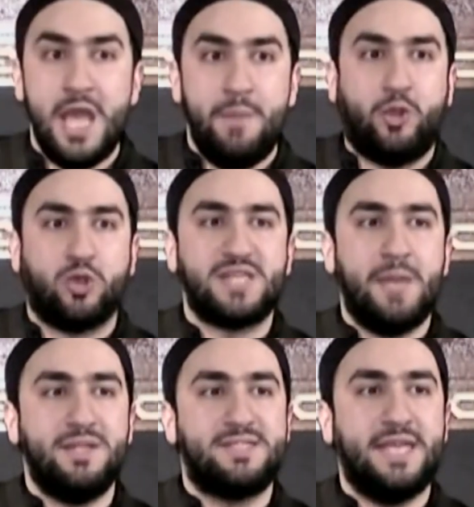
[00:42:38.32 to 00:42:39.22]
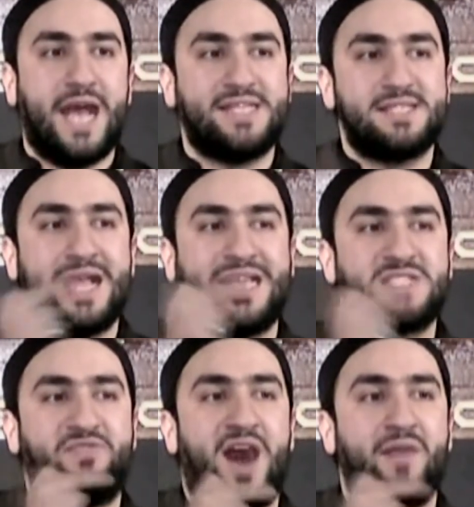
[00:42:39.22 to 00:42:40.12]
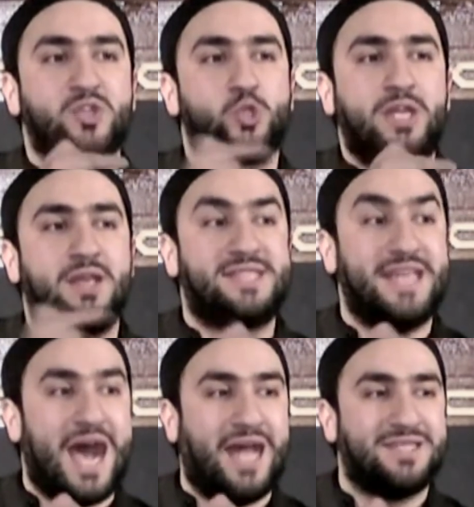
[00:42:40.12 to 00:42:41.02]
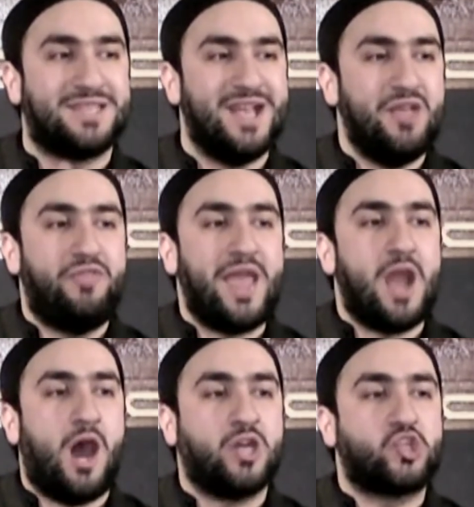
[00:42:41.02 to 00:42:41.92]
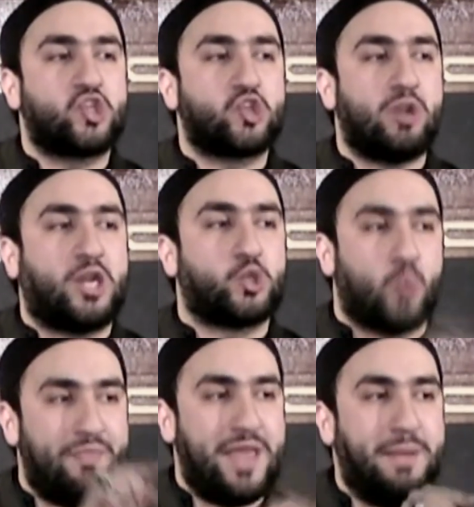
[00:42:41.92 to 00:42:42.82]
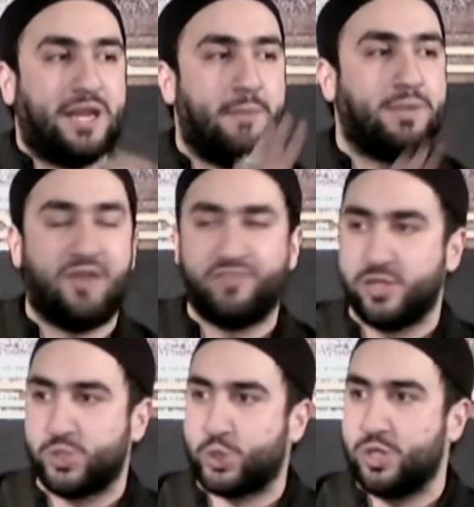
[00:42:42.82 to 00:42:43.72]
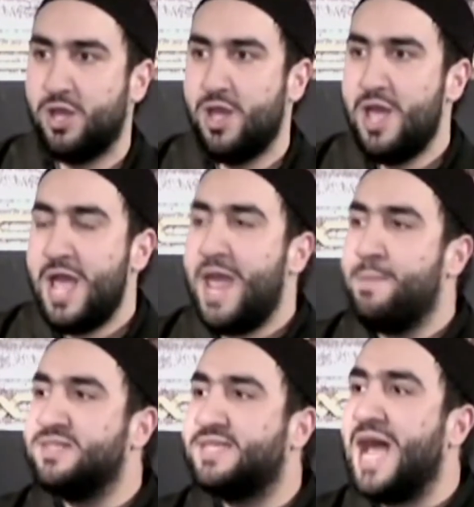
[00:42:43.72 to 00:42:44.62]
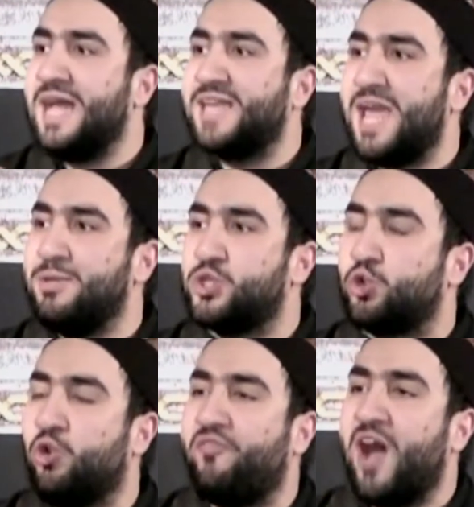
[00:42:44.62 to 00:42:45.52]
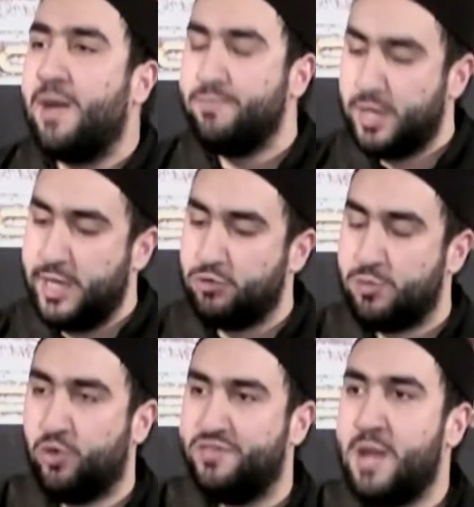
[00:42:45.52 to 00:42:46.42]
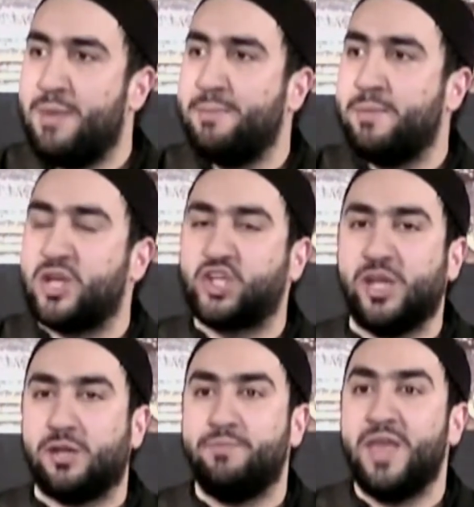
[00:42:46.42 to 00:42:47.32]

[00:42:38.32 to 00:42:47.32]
Because Ibn Ziyad is like his father, Ziyad. They are strict when they become governors. Ibn Ziyad came into Kufa, he removed Nu'man bin Bashir.